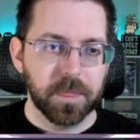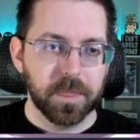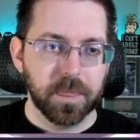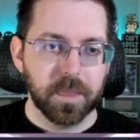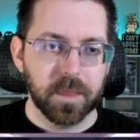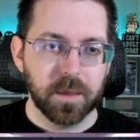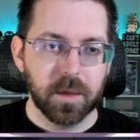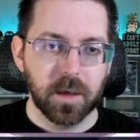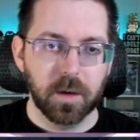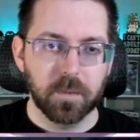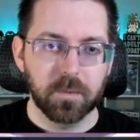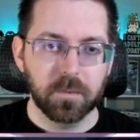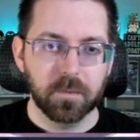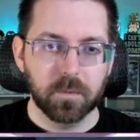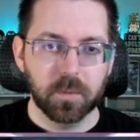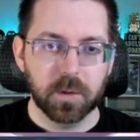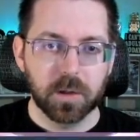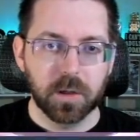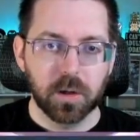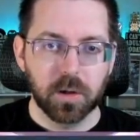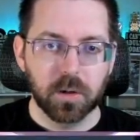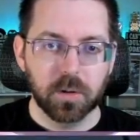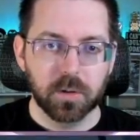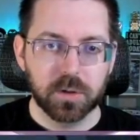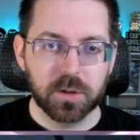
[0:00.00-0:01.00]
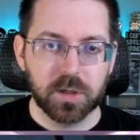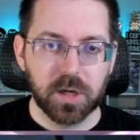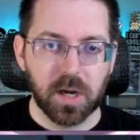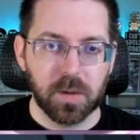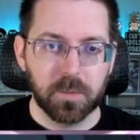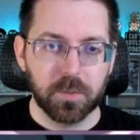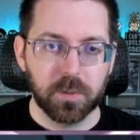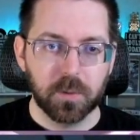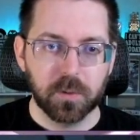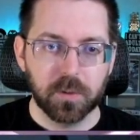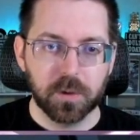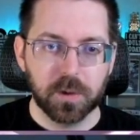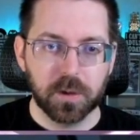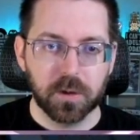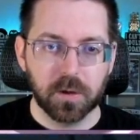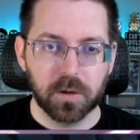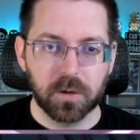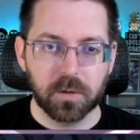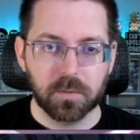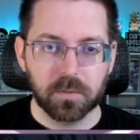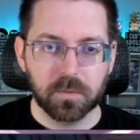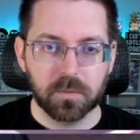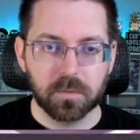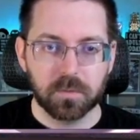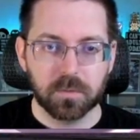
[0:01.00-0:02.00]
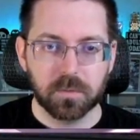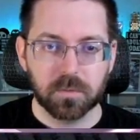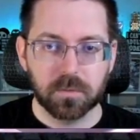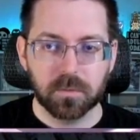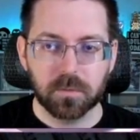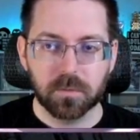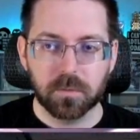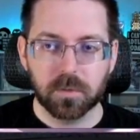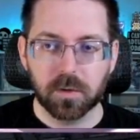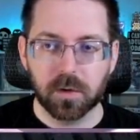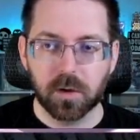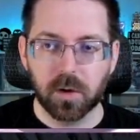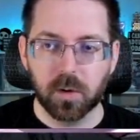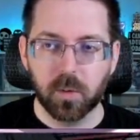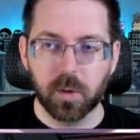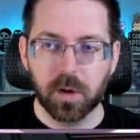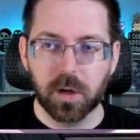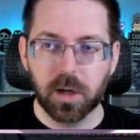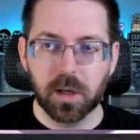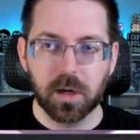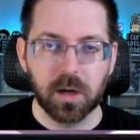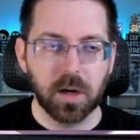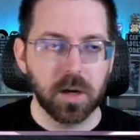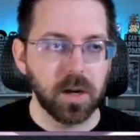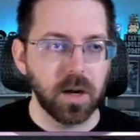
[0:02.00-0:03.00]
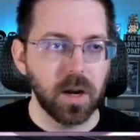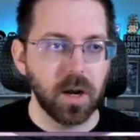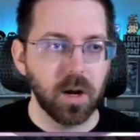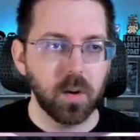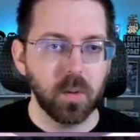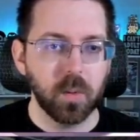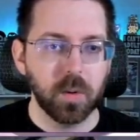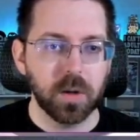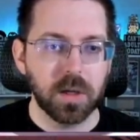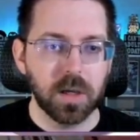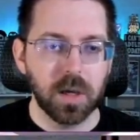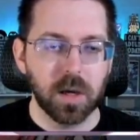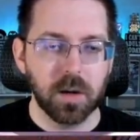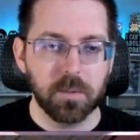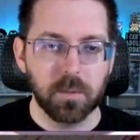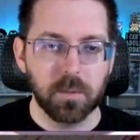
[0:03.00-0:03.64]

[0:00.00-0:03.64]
Yep, we go chapel here. Go in, and now we get